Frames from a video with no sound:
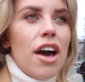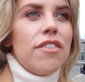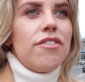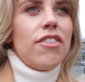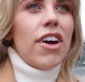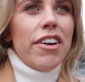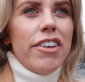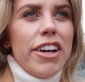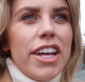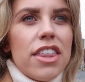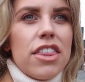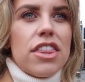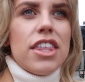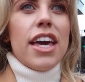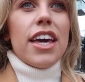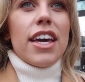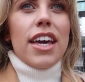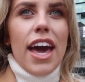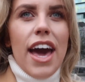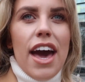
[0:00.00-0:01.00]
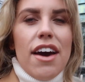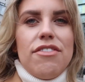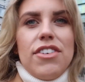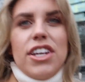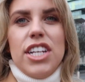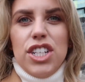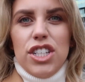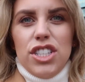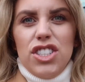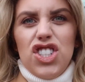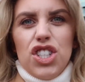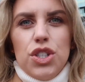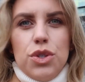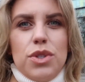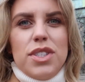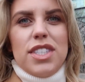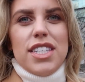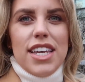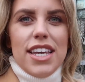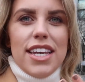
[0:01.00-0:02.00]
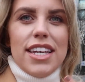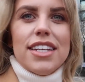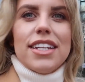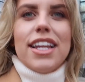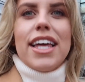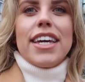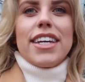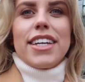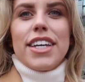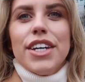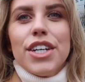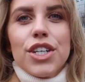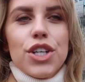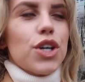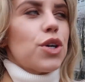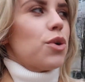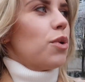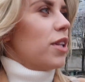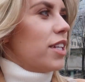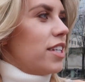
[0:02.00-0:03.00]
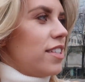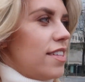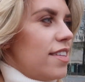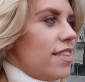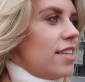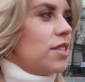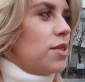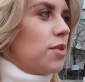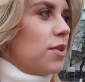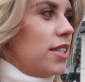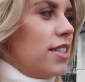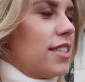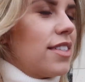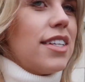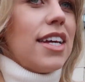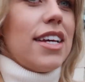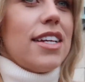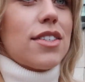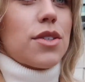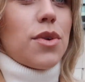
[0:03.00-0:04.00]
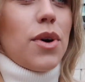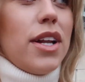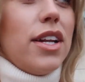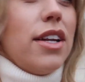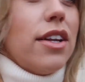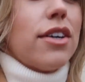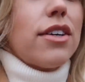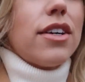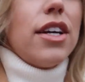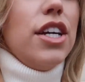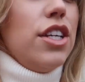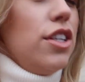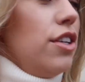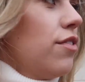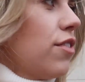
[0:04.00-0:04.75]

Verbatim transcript: Very thick, heavy duty, like good quality this one, yeah, isn't it? It's nice.